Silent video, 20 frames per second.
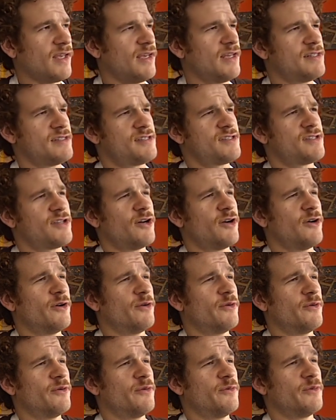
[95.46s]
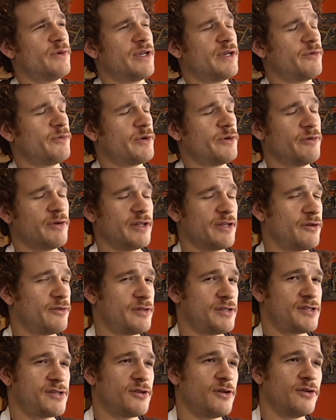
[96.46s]
And so we really
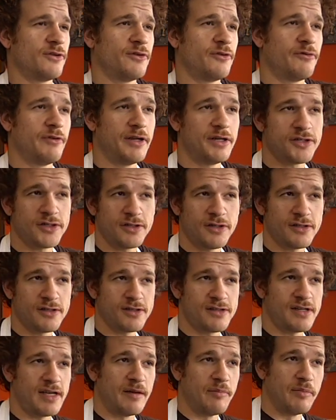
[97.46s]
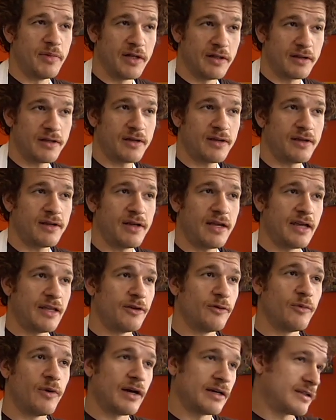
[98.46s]
only sold originals and milk. And
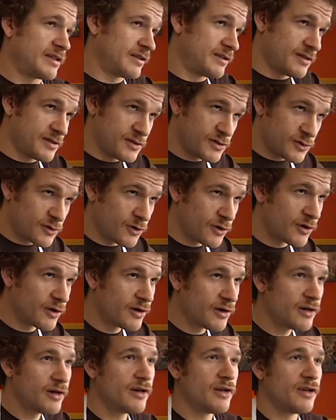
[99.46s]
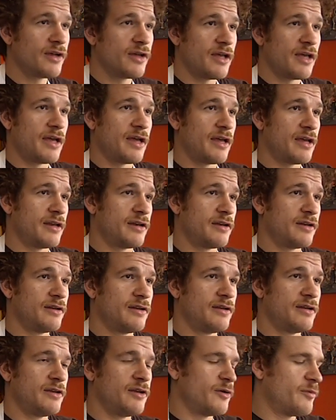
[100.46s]
you walked into the store, and,
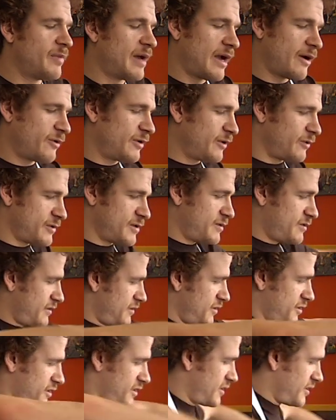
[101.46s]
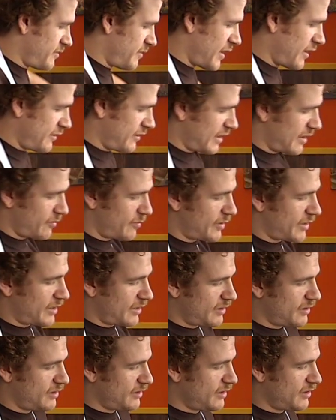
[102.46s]
you know, back when it was just about yay
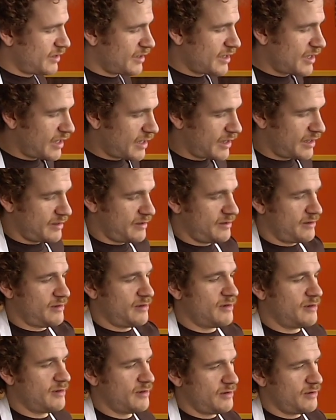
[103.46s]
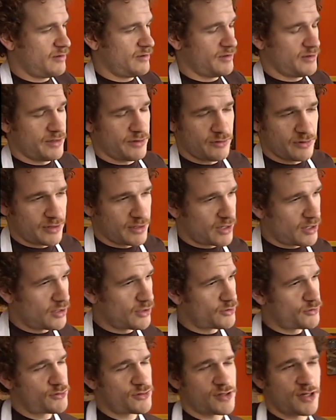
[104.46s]
big, and literally all
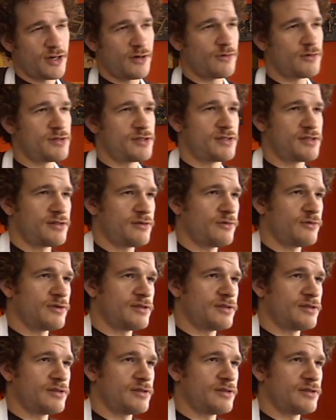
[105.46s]
you saw was